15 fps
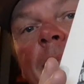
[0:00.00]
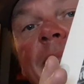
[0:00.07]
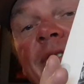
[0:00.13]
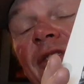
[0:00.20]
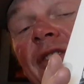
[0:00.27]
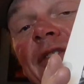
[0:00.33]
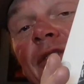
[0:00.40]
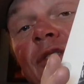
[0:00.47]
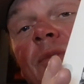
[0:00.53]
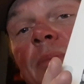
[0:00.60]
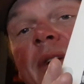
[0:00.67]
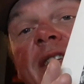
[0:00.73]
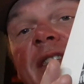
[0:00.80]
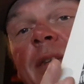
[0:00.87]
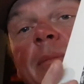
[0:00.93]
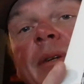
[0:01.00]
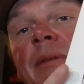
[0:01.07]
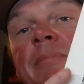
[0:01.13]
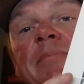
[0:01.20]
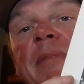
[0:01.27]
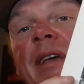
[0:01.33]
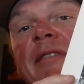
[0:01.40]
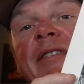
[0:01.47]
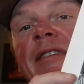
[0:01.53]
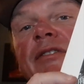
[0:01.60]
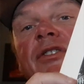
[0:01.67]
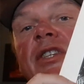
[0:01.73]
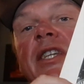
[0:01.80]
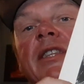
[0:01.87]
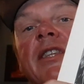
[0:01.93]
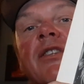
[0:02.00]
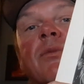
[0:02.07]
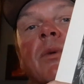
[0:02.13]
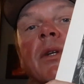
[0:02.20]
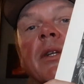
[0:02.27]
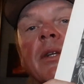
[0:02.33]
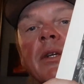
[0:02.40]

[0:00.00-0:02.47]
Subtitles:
It's the first pressing, but I've never seen this one.